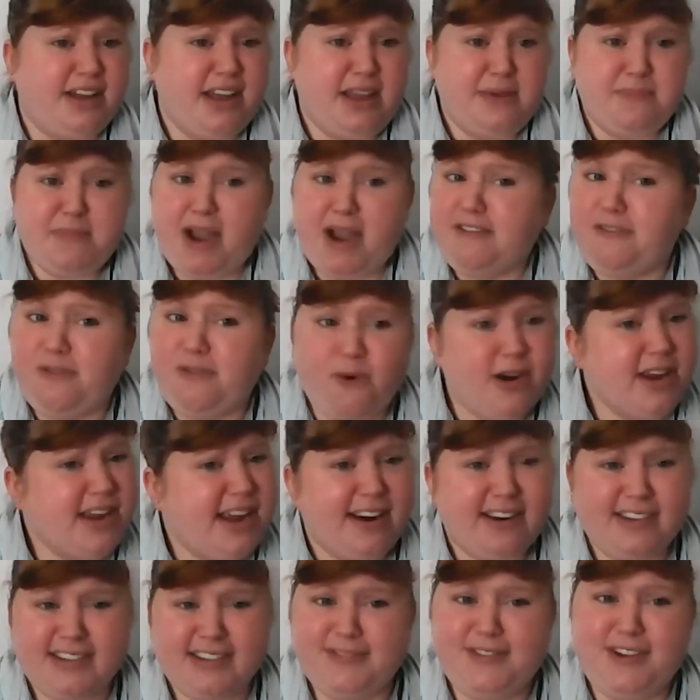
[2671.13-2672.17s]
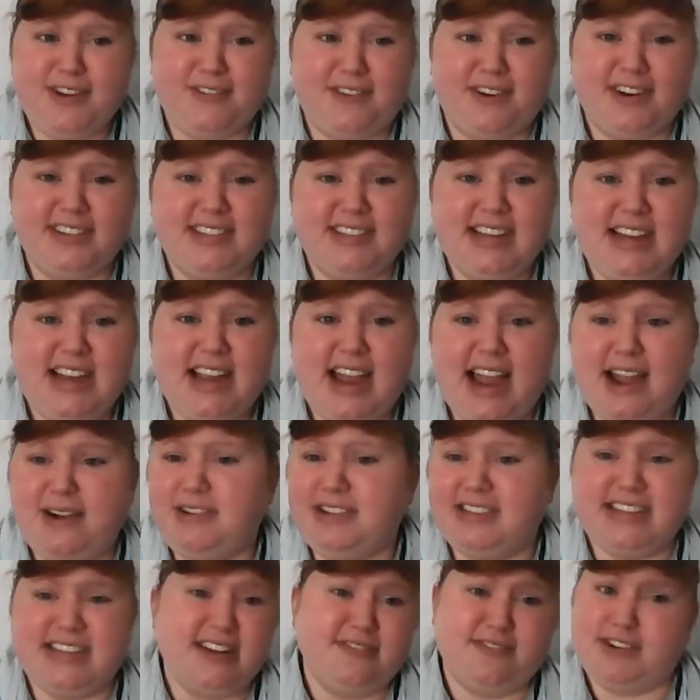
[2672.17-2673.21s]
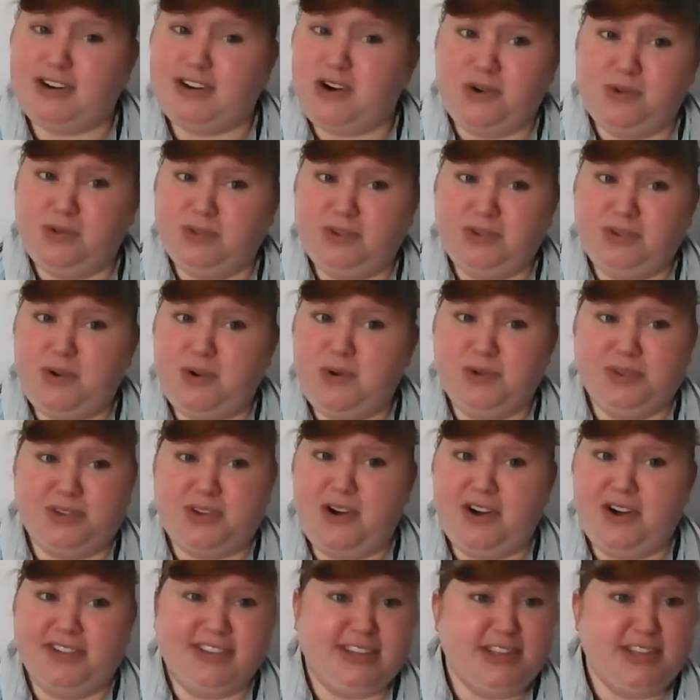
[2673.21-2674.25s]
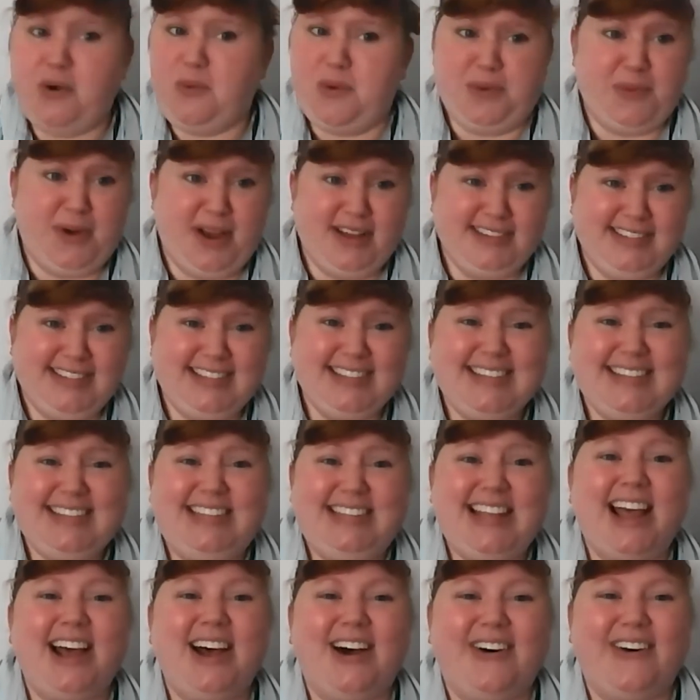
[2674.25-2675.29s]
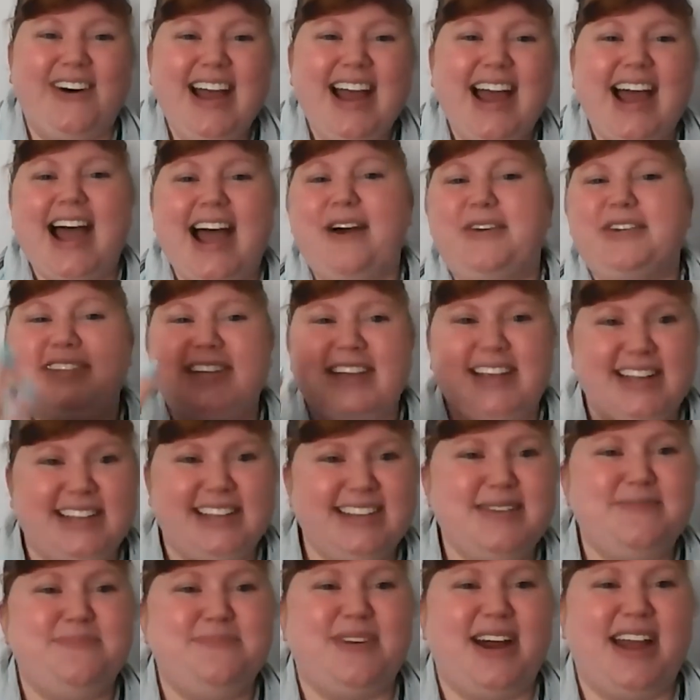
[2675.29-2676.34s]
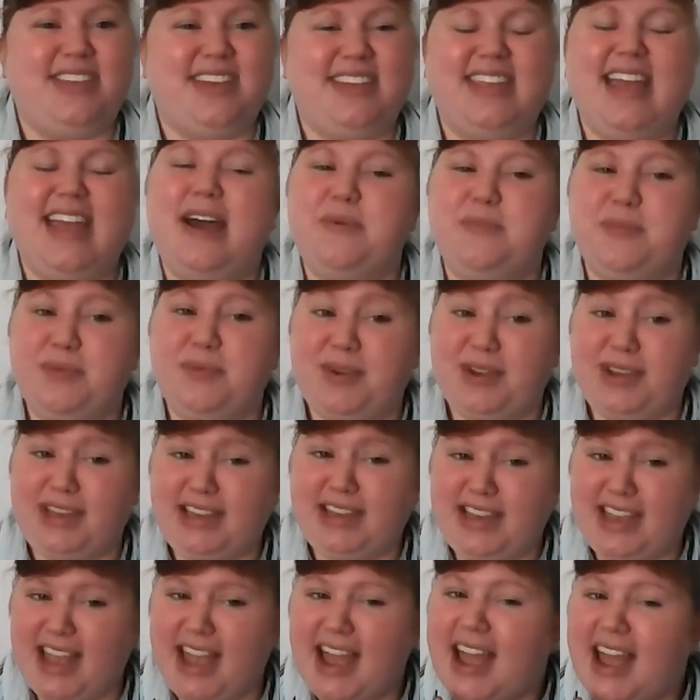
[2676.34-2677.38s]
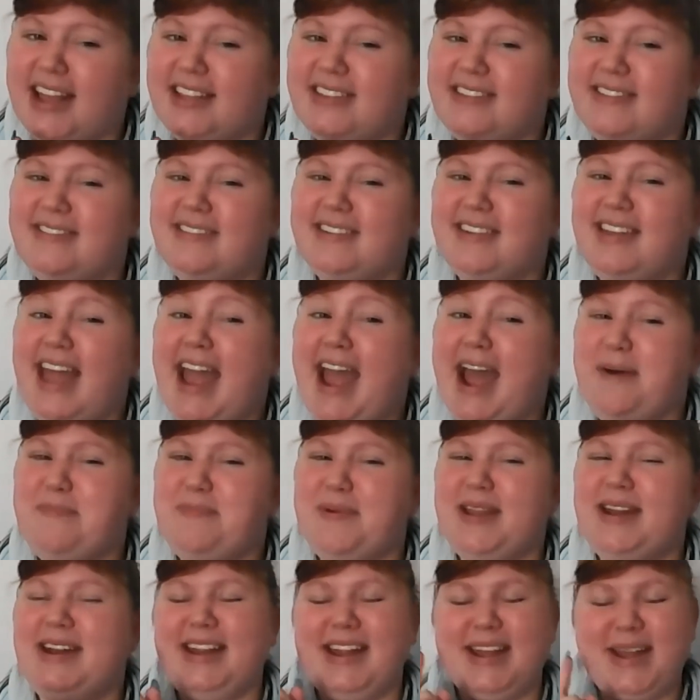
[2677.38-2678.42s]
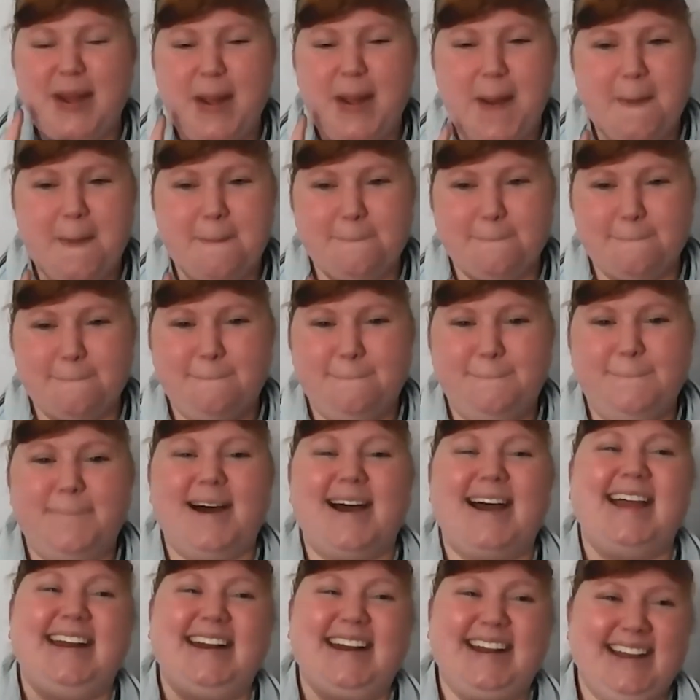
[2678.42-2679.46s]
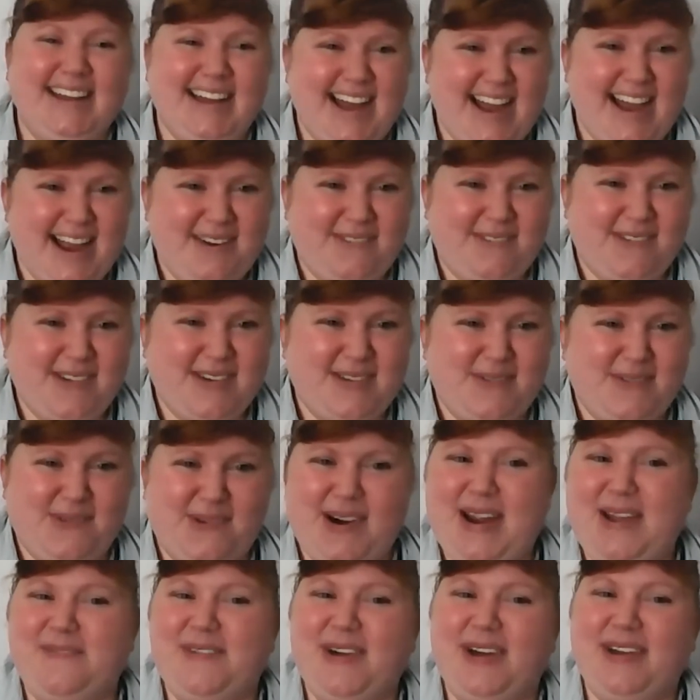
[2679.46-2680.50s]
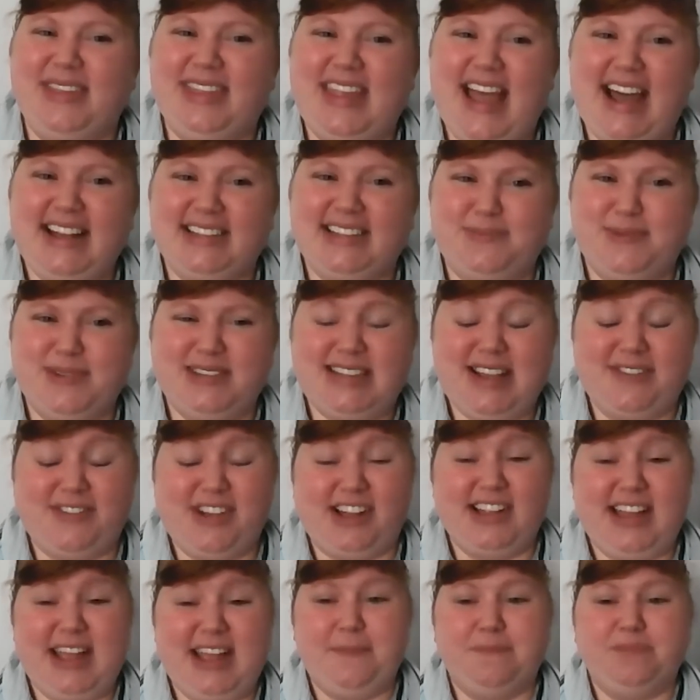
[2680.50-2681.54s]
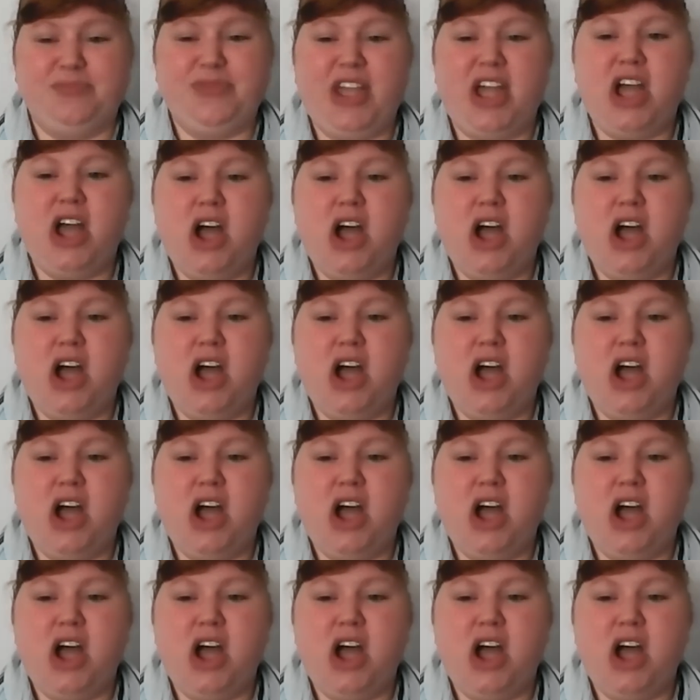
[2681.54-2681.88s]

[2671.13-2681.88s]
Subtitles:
in my 4 years of university, I was never cold called. No one was. So I would take a deep breath on that. Can still happen, but I wouldn't worry about that specifically.